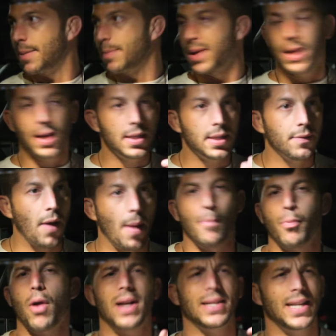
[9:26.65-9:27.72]
and because of, and
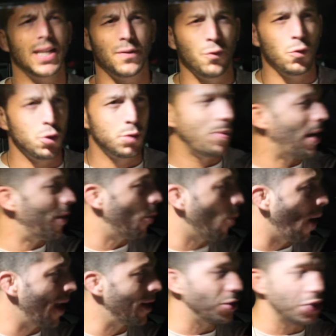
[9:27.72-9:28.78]
processed foods, by the way,